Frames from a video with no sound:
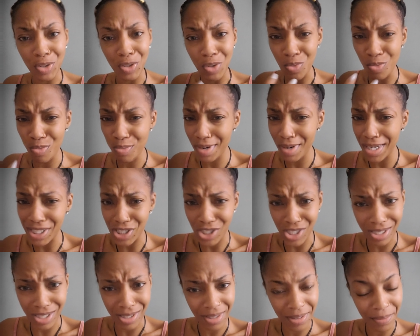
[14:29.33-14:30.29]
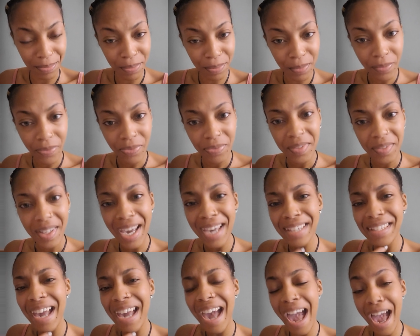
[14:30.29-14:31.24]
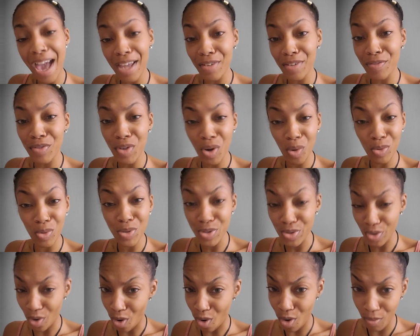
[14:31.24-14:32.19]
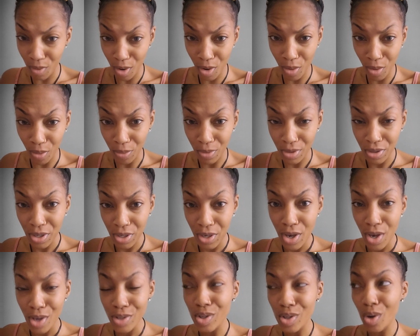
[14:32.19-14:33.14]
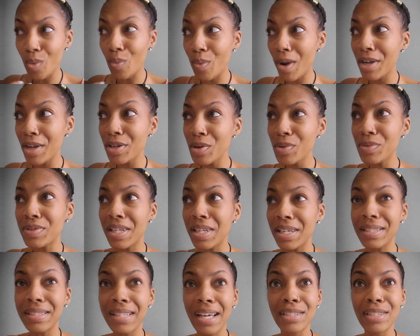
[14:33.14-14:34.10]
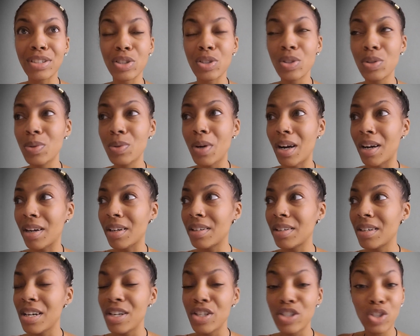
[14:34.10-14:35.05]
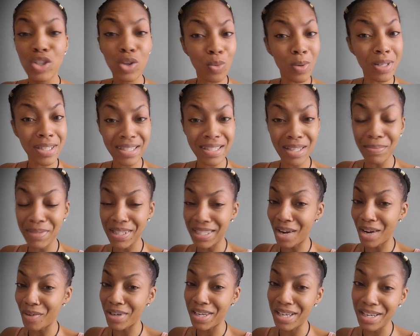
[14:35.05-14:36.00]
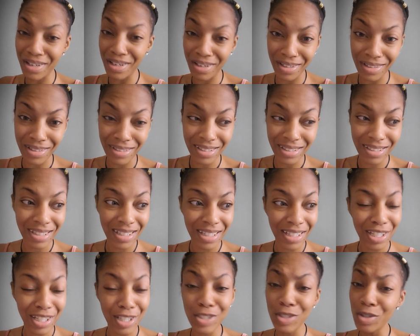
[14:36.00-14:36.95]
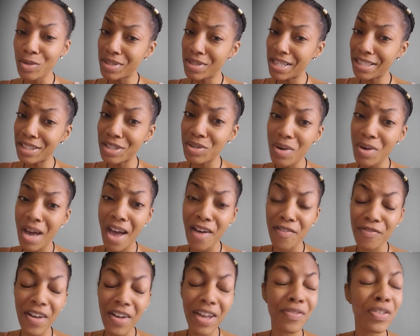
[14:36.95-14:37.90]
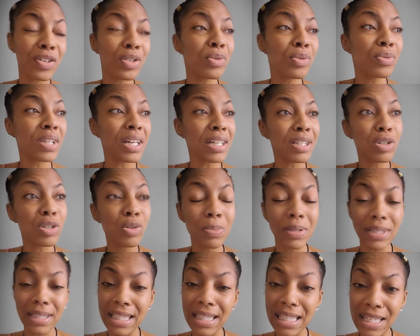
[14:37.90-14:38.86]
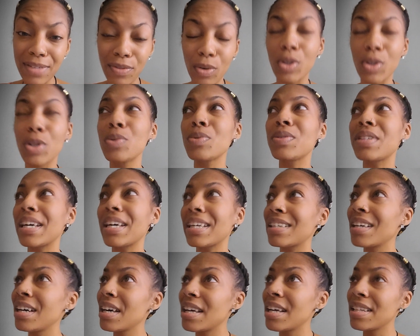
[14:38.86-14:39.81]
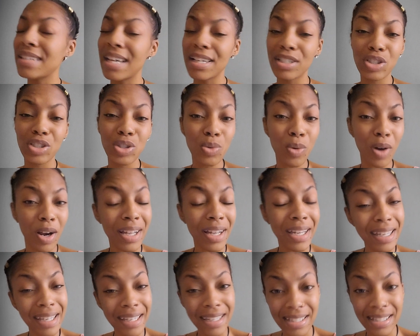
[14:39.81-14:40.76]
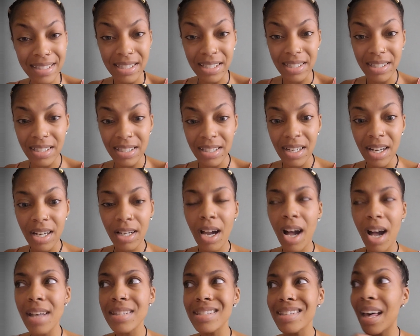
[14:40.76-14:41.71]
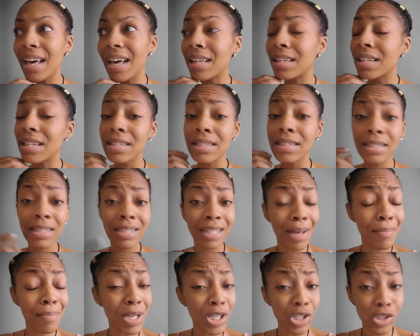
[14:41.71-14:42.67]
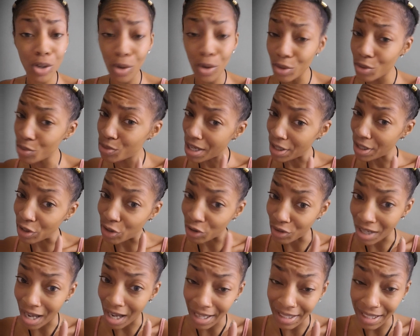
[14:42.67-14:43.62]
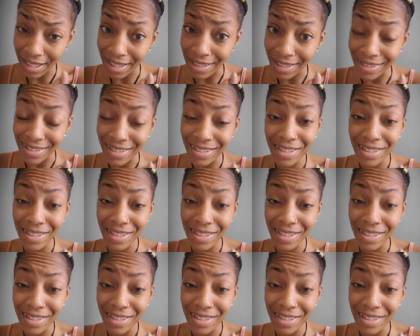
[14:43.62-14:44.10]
you rich and add of no sorrow. So where you think that you are doing something out here because you think you have faith and you think you believe or you think that you are it, God's like, let me show you that you're not it